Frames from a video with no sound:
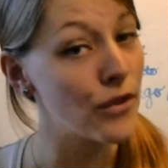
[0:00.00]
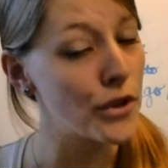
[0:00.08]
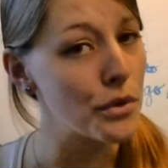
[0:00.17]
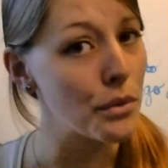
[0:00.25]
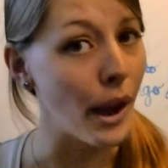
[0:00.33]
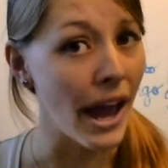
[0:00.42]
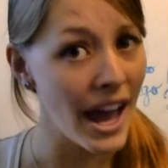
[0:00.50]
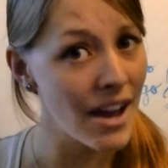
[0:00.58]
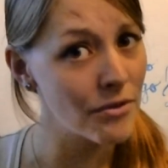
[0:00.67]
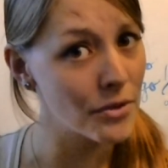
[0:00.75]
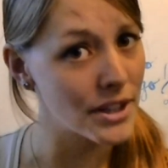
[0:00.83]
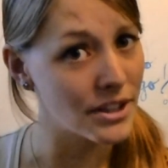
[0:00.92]
you
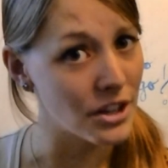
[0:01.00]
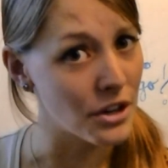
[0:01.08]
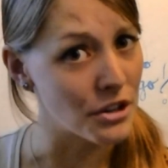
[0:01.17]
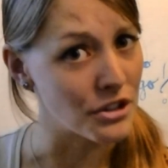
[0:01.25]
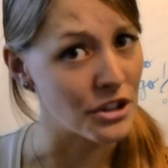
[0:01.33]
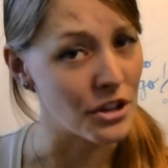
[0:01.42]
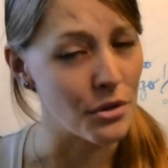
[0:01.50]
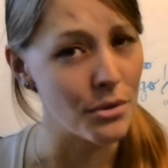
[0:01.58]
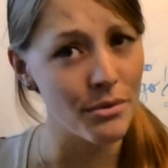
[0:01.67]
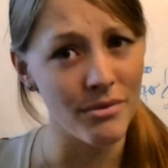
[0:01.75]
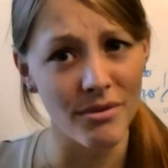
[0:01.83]
have read Naruto,